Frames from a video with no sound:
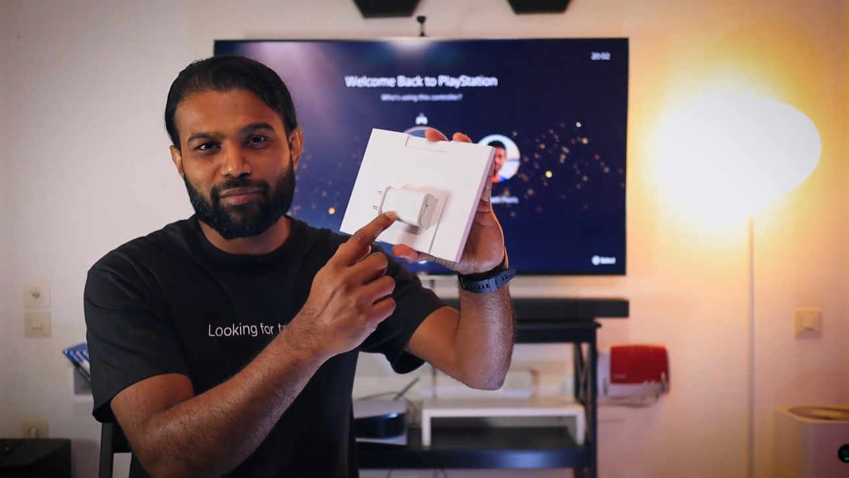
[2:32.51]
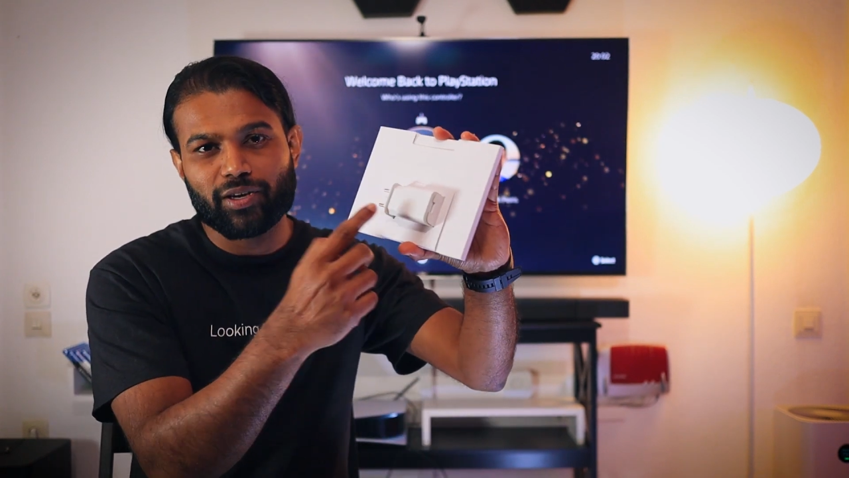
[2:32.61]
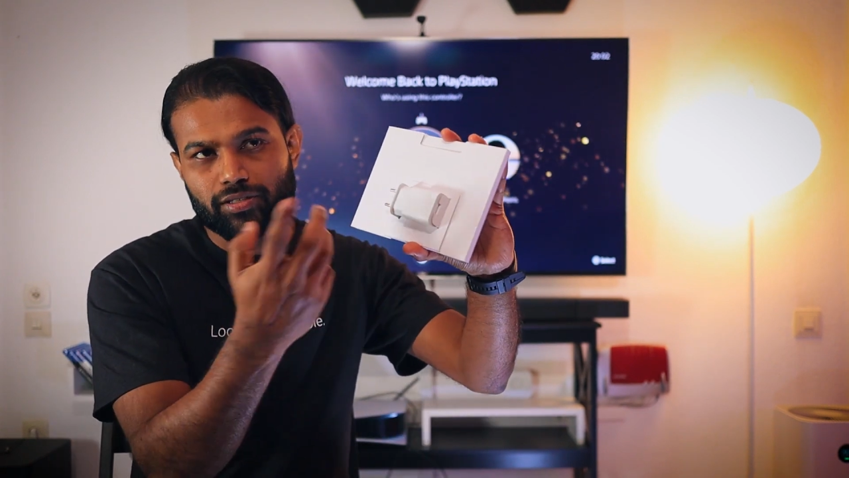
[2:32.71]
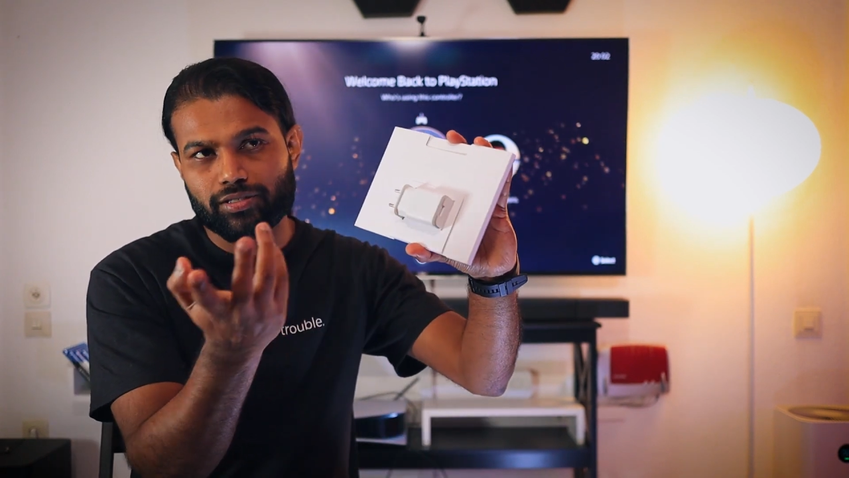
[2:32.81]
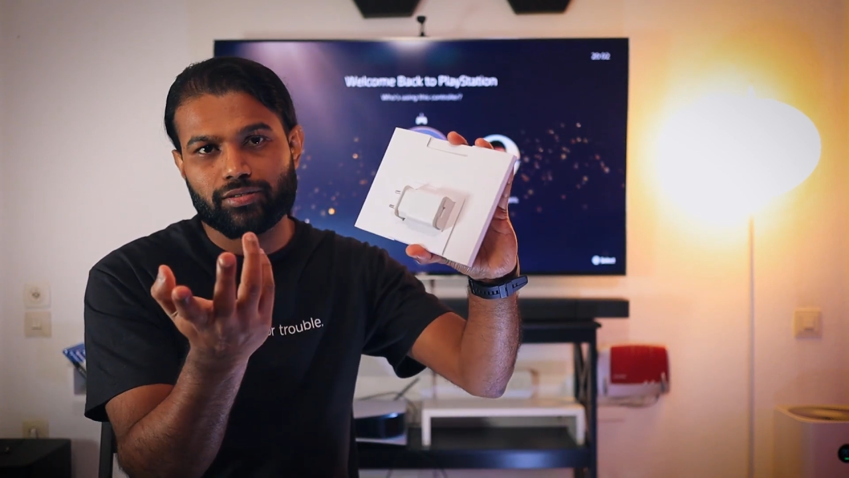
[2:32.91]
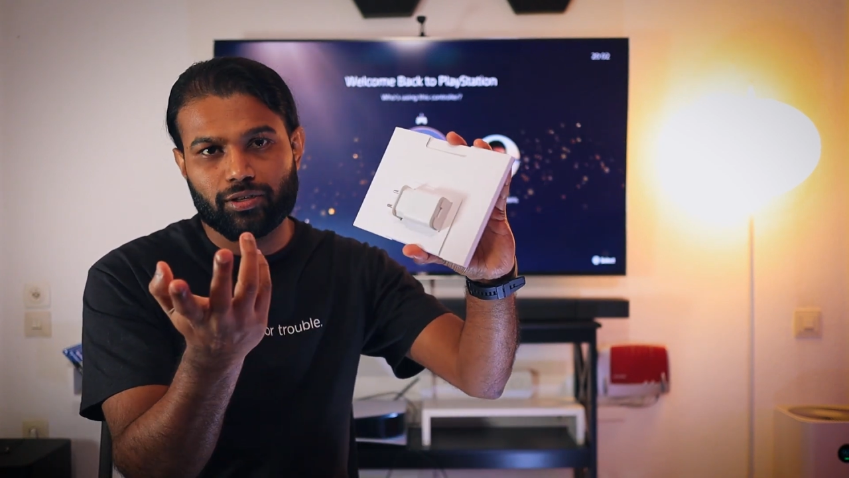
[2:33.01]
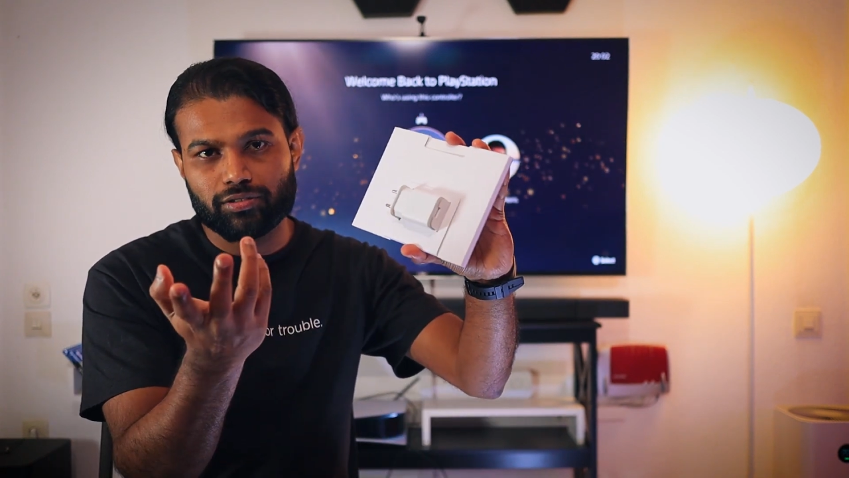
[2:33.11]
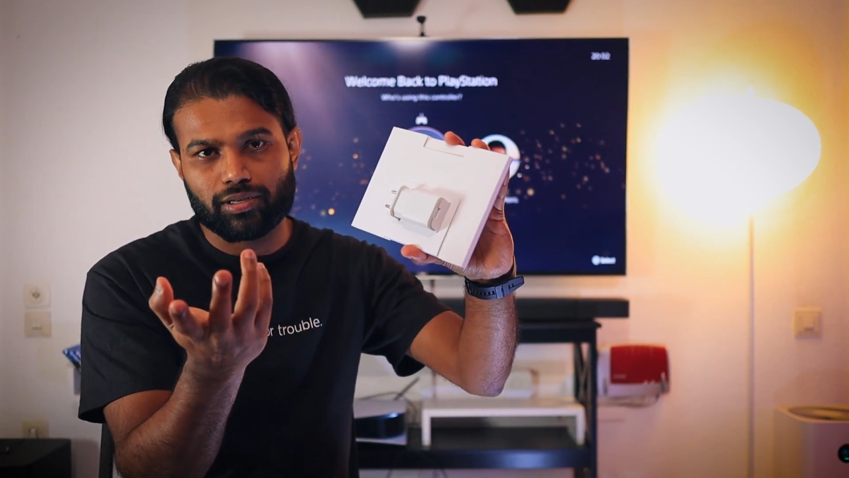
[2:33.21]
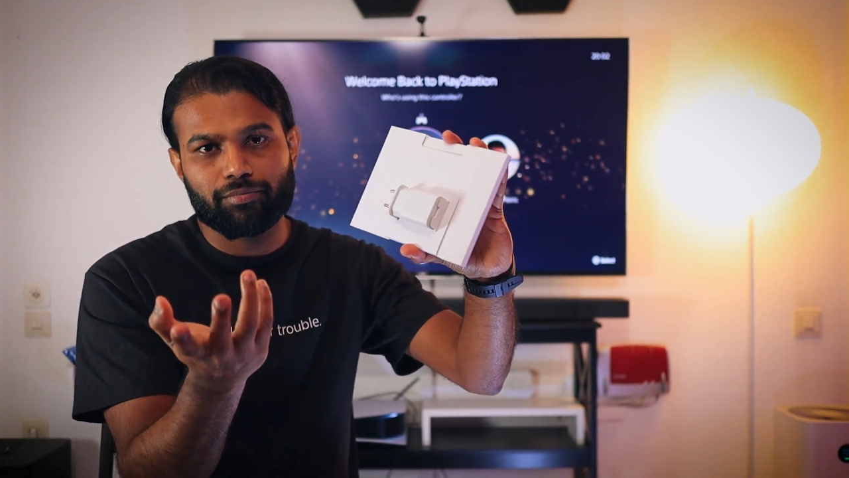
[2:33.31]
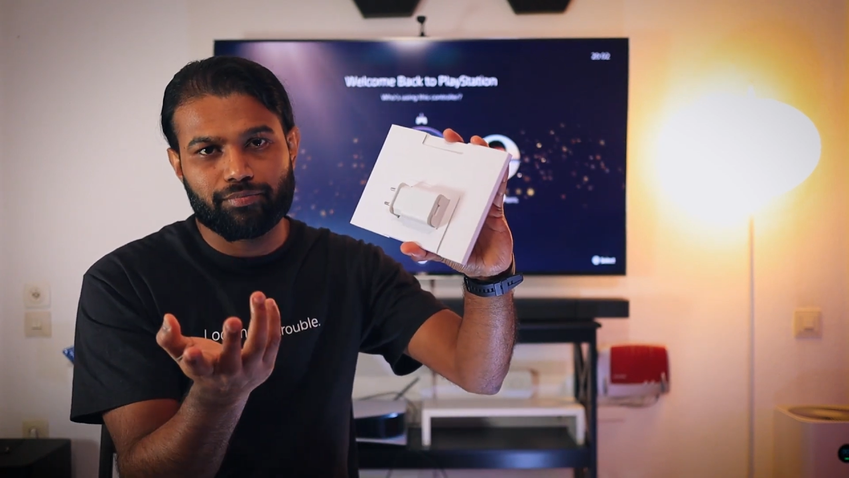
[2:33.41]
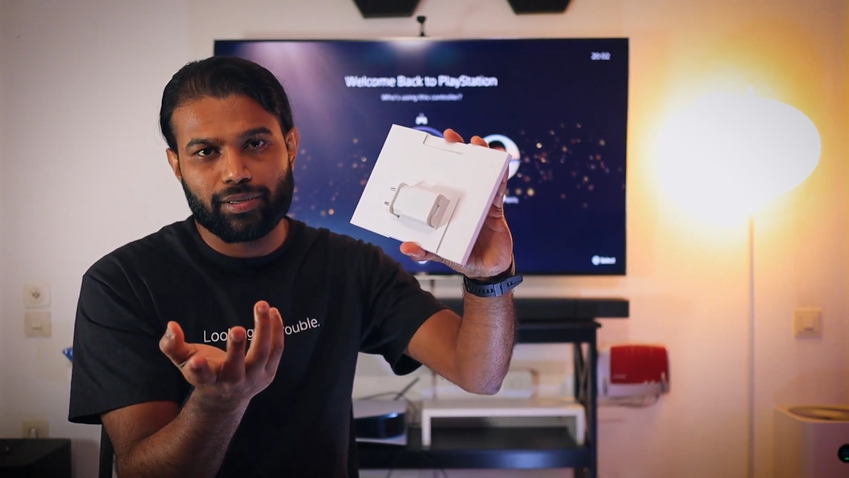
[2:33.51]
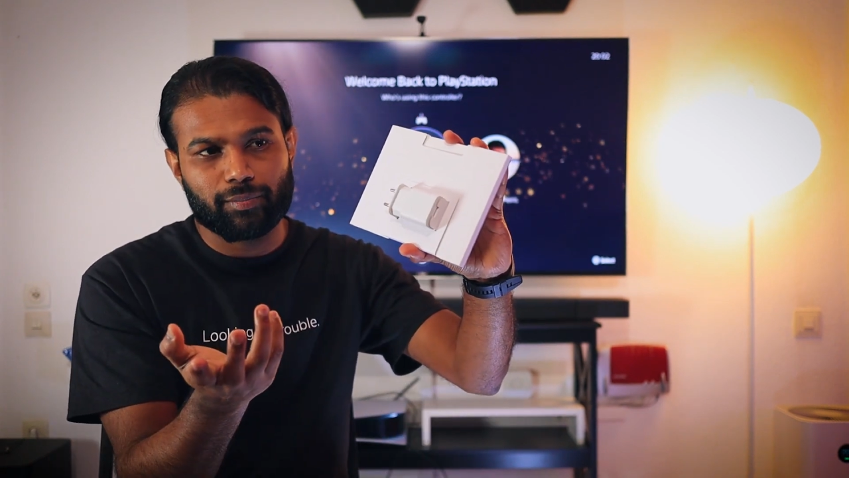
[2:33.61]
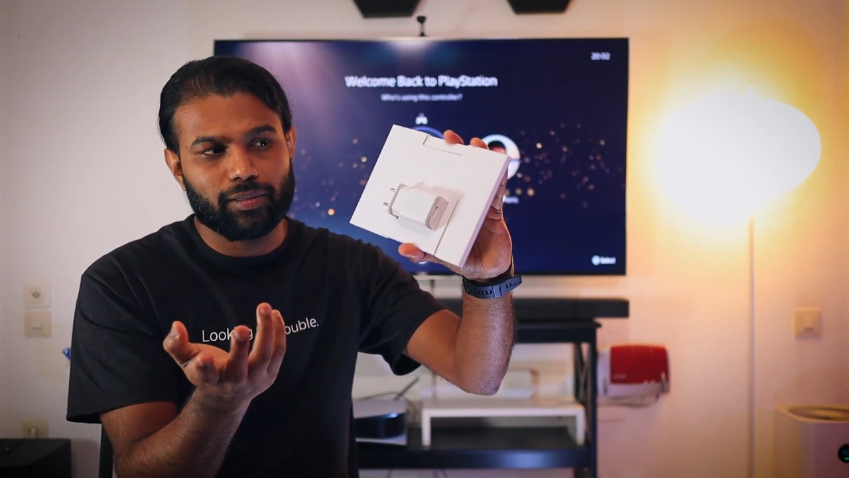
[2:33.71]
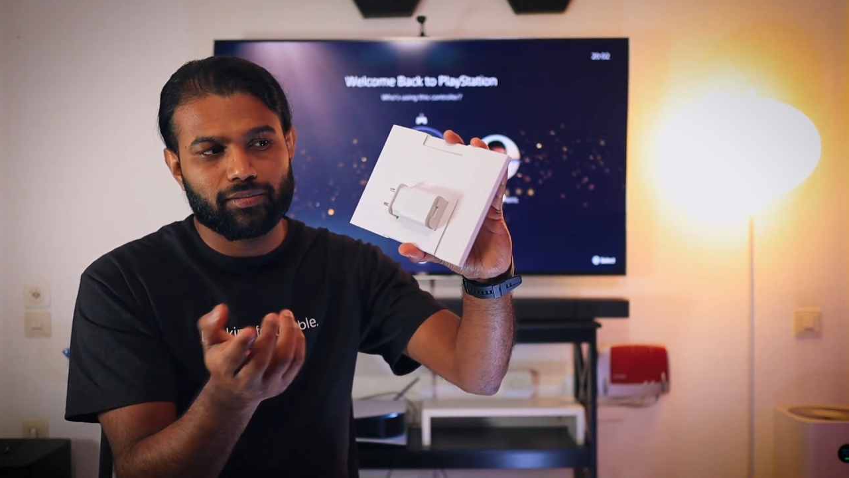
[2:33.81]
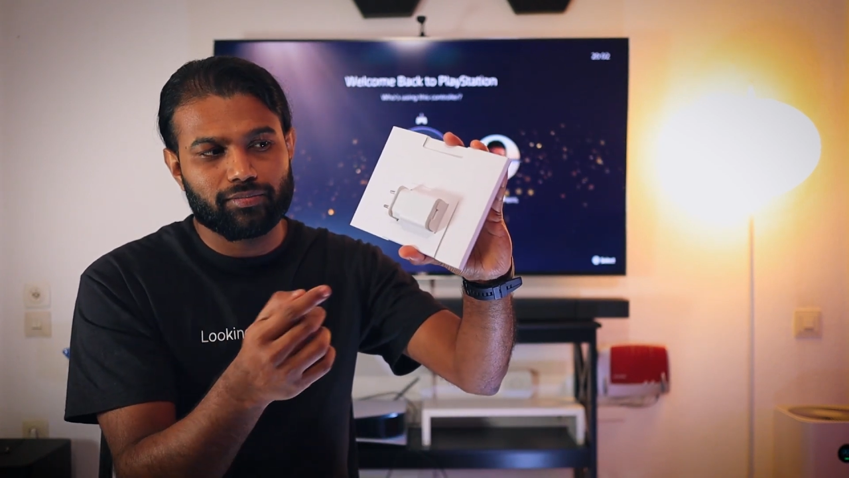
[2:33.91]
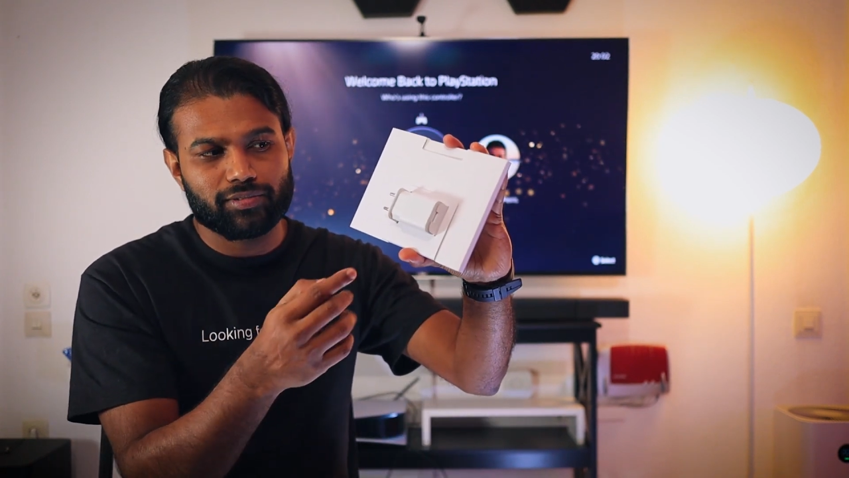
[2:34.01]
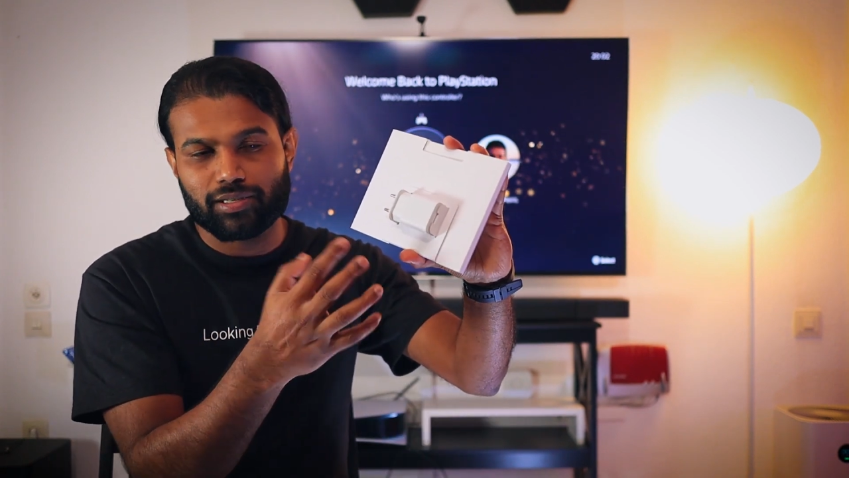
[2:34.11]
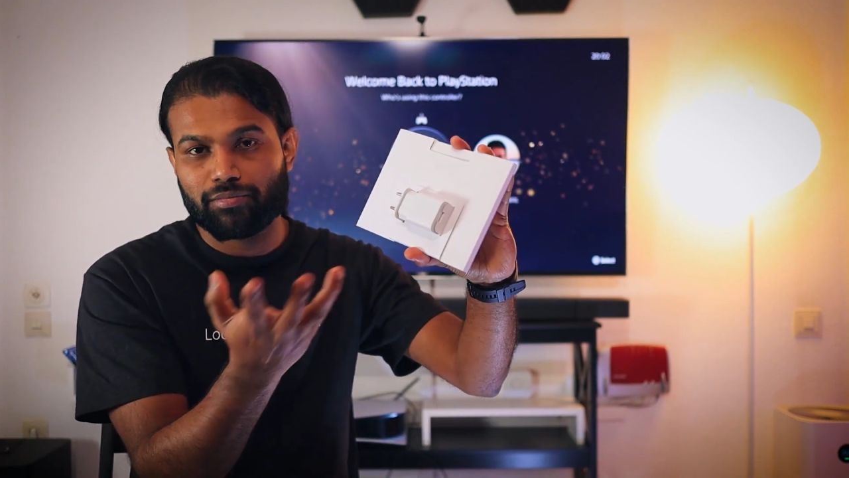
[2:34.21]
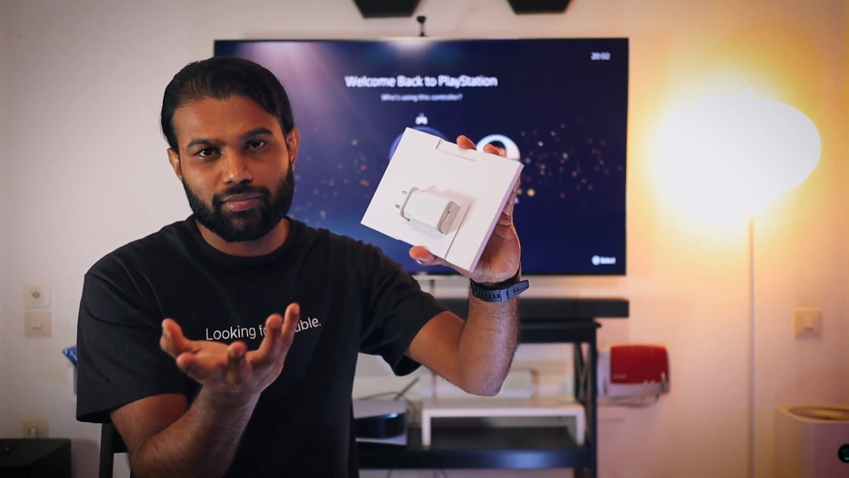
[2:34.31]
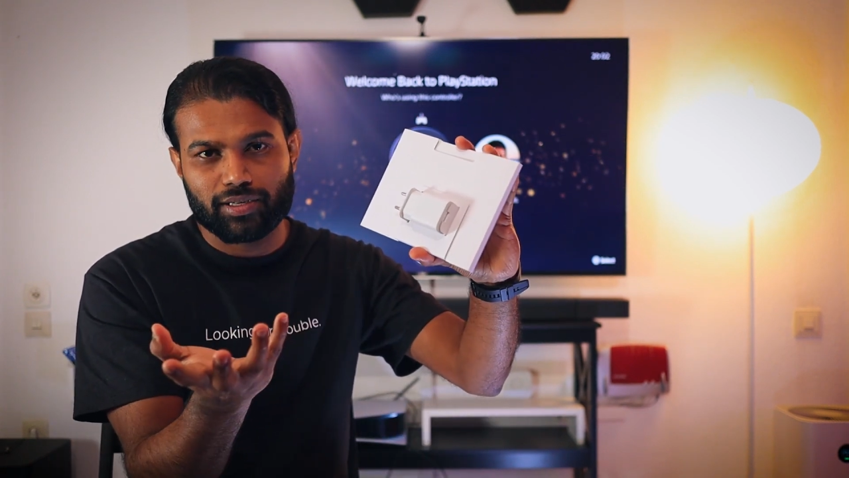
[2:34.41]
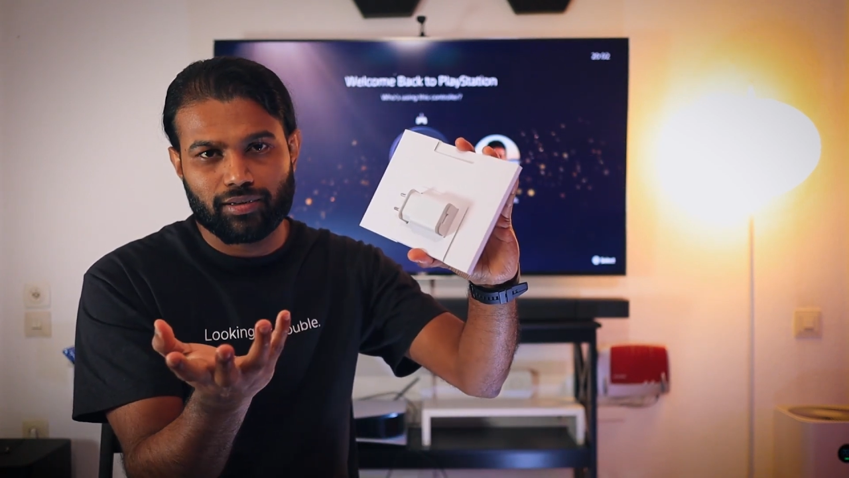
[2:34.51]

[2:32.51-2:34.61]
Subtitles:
because some